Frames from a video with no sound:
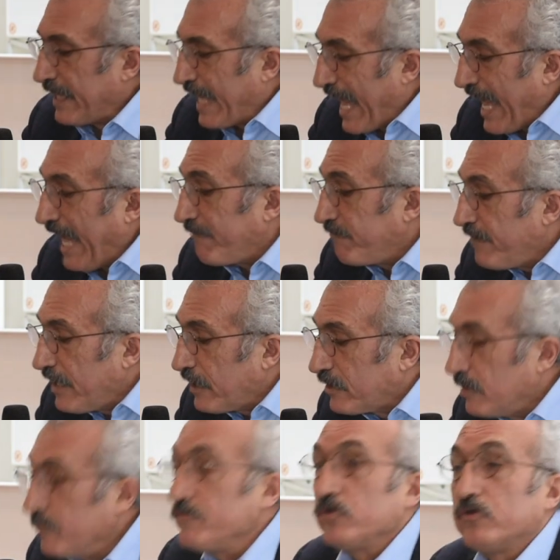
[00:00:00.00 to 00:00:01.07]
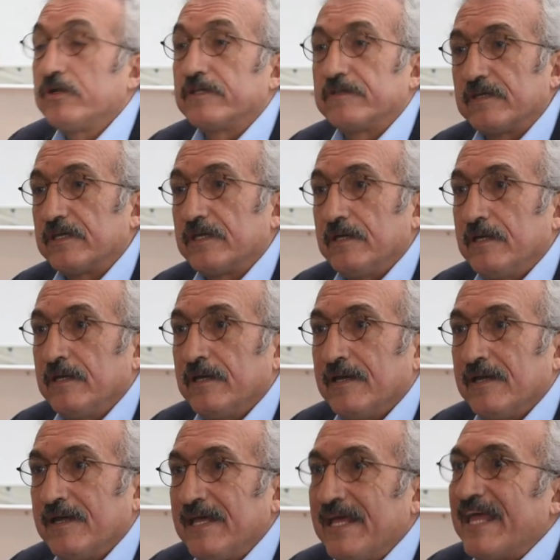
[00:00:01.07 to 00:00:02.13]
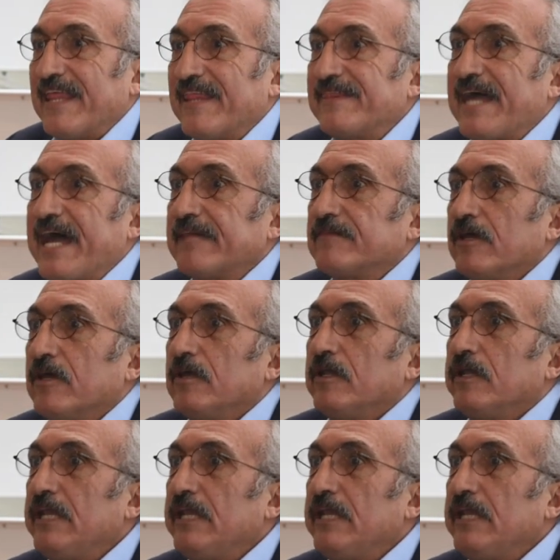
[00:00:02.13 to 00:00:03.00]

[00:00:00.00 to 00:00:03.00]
have a community that